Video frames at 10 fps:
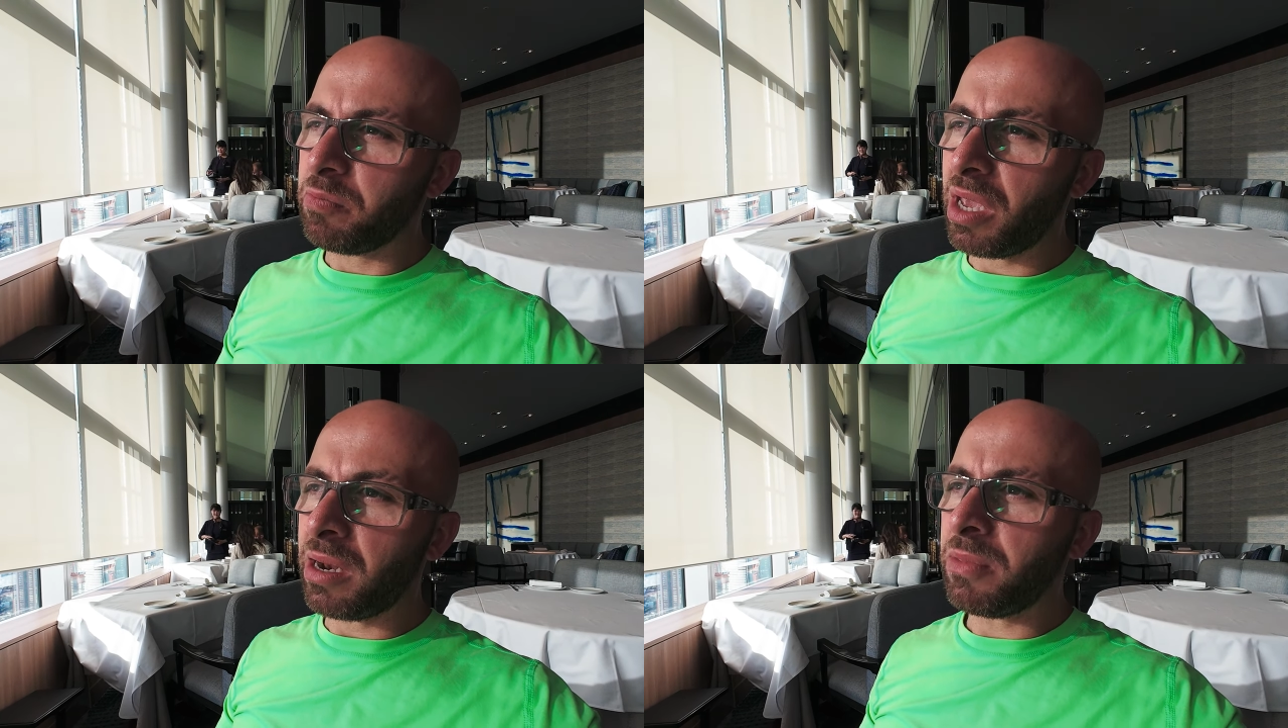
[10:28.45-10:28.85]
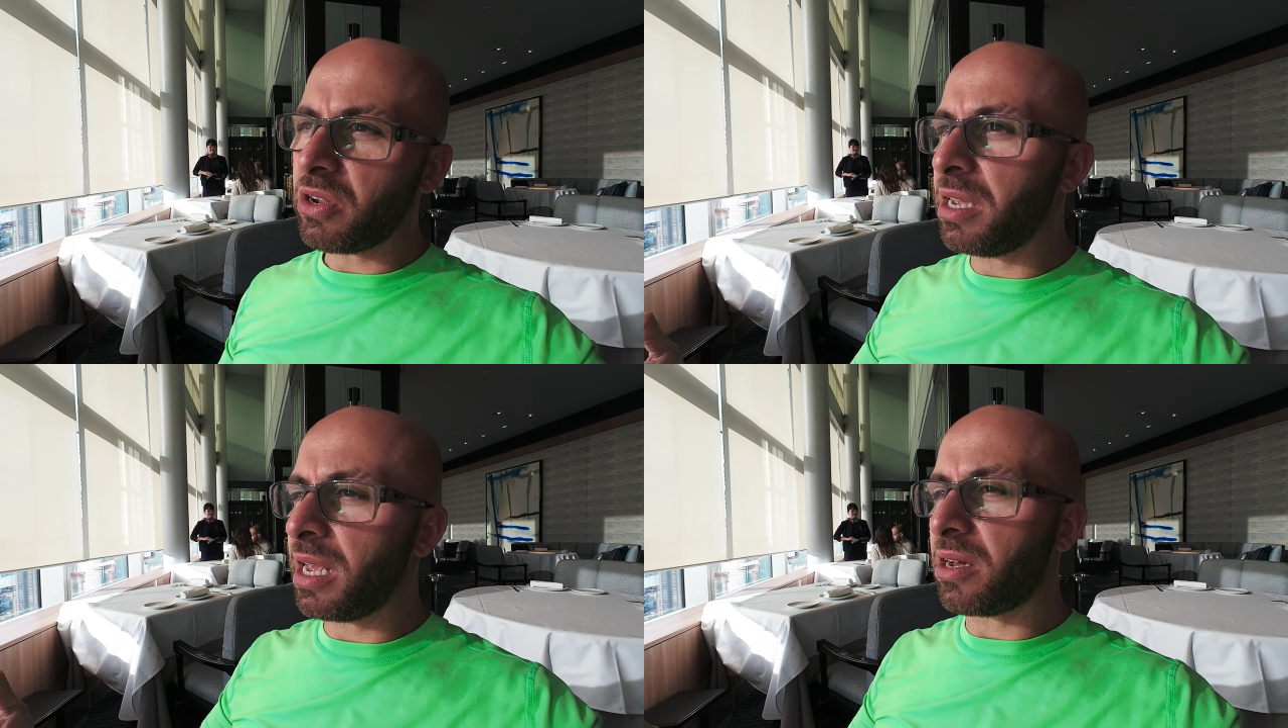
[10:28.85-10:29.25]
and I'm
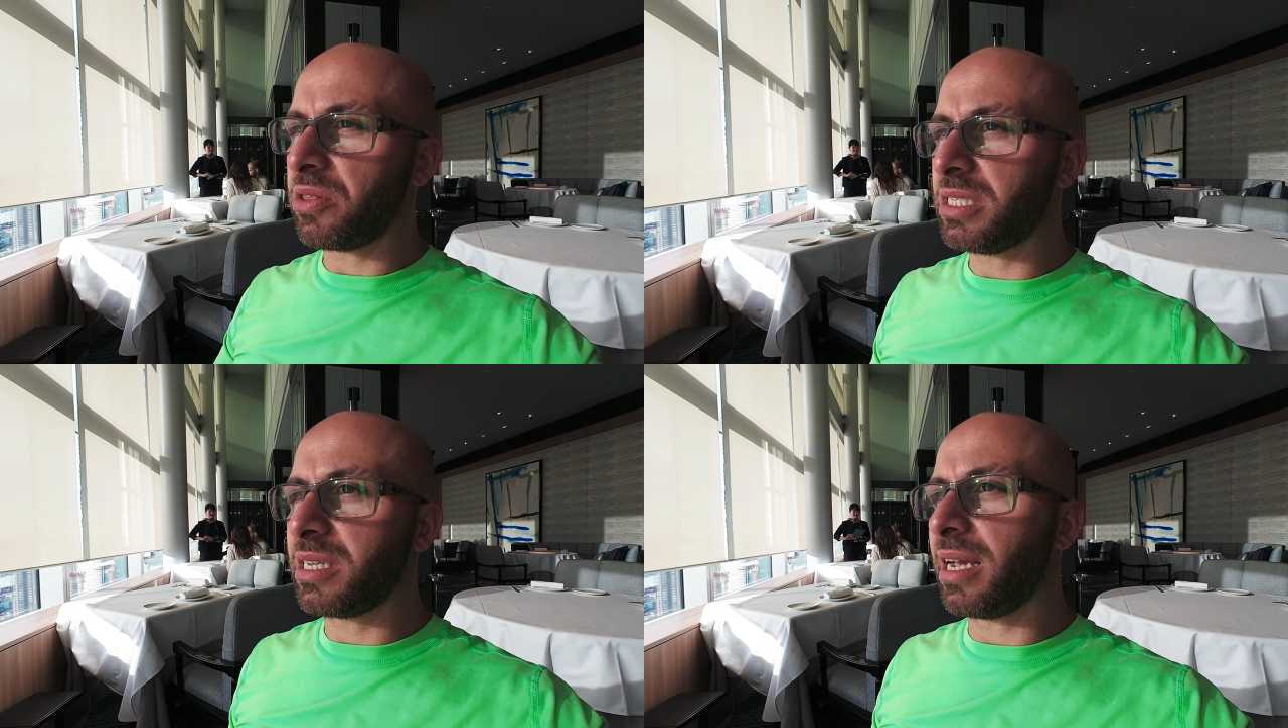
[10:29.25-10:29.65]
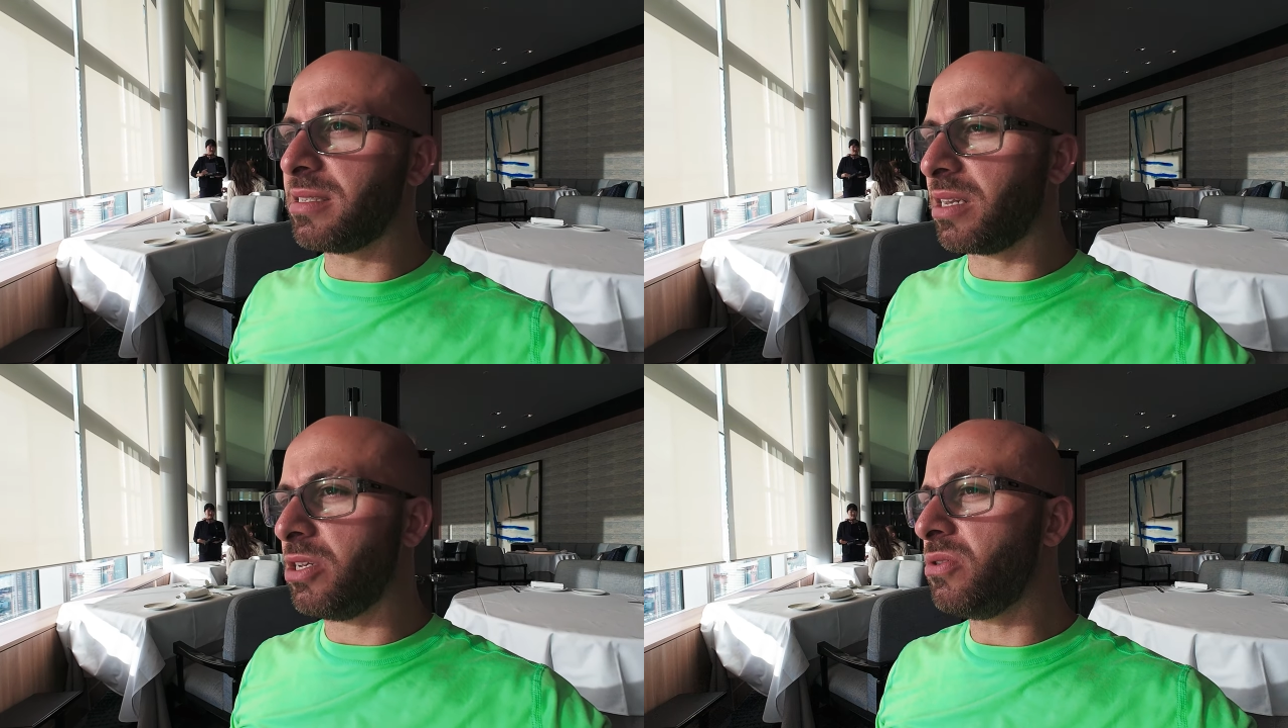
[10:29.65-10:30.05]
looking at all these
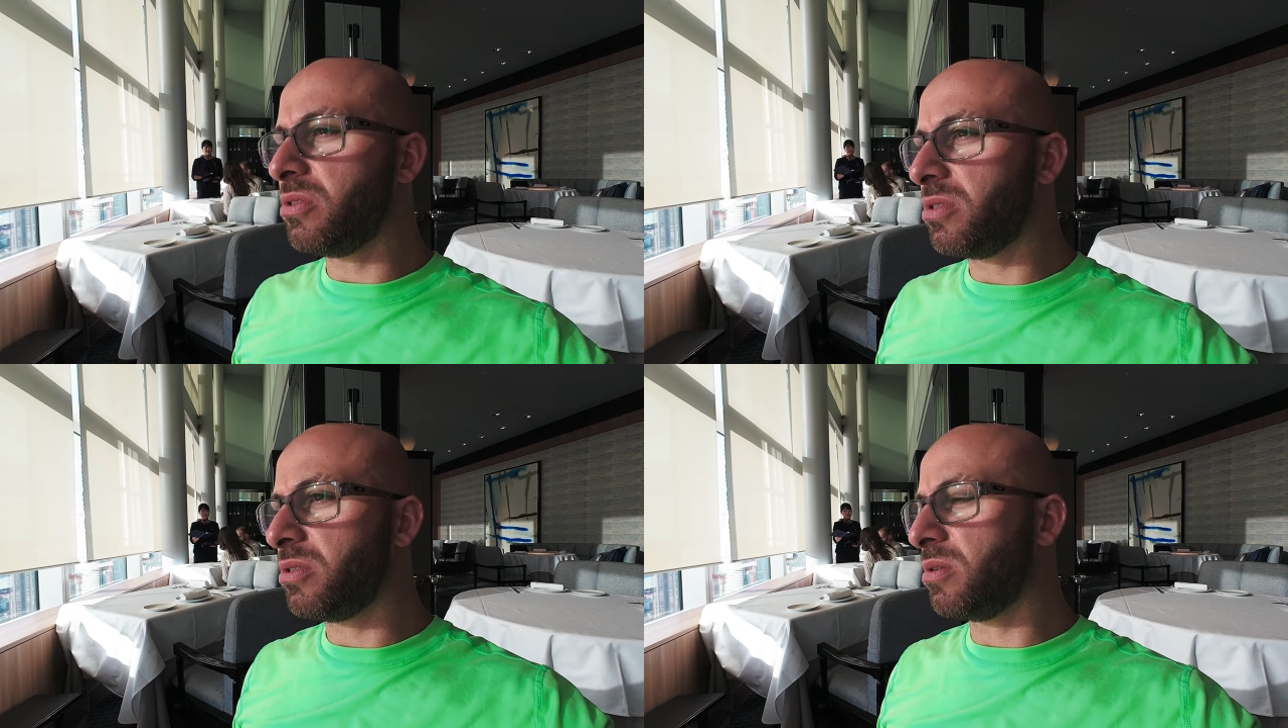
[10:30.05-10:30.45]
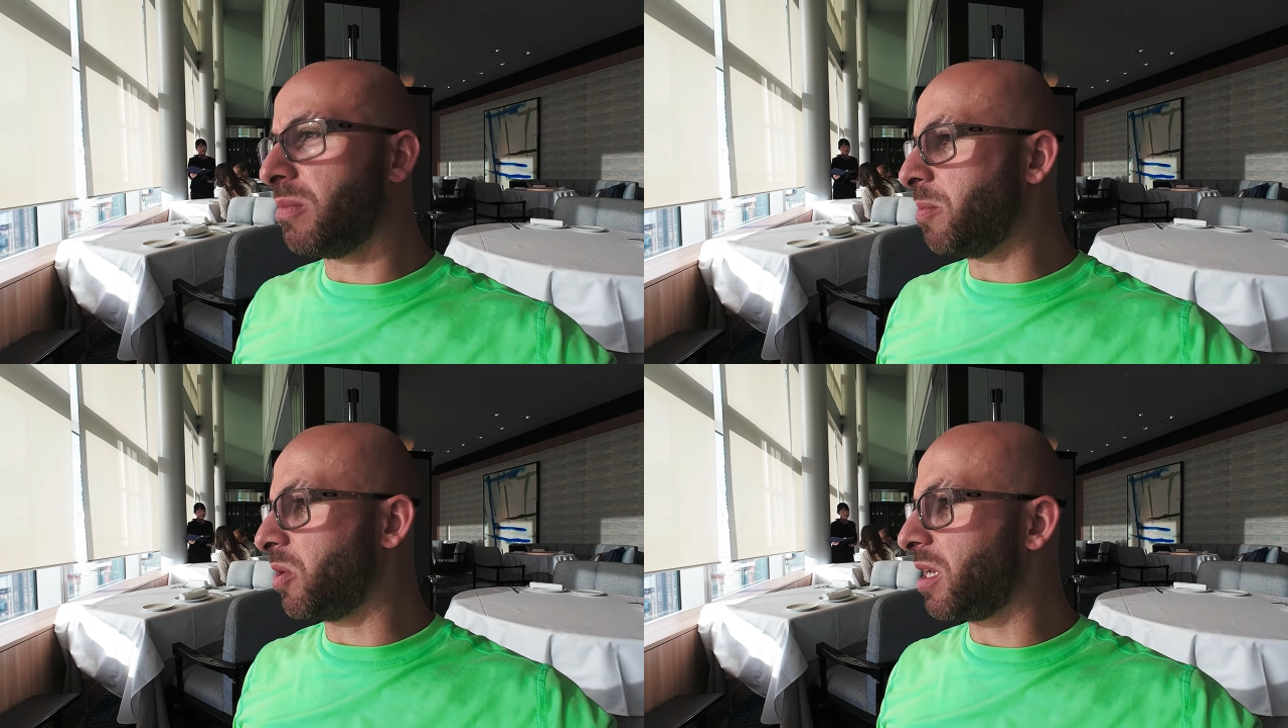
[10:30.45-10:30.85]
guys on
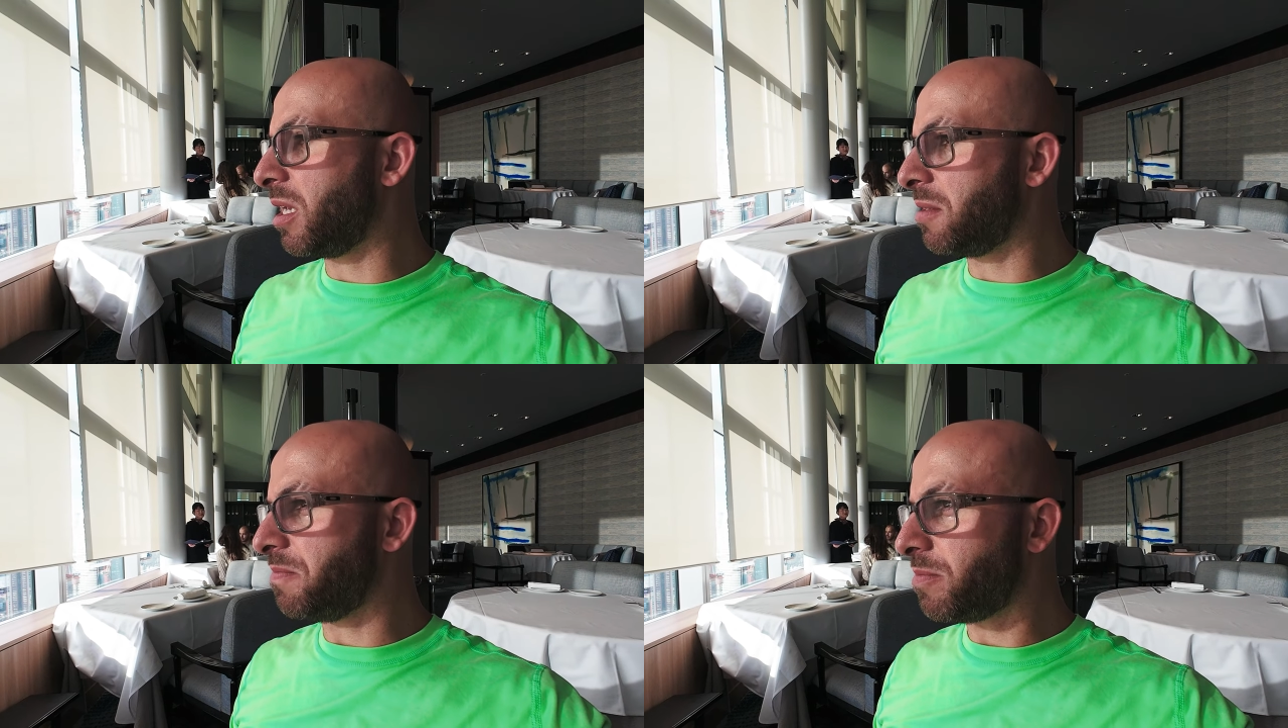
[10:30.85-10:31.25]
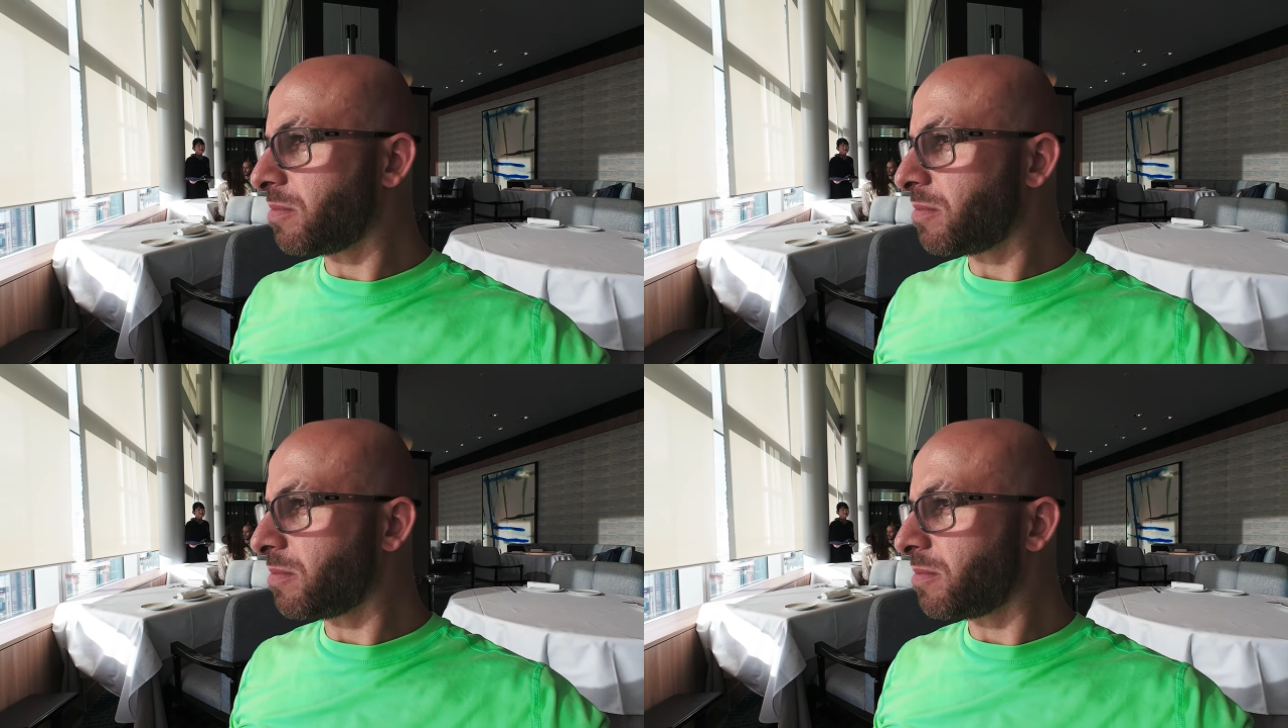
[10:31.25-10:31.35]
YouTube, I'm looking at,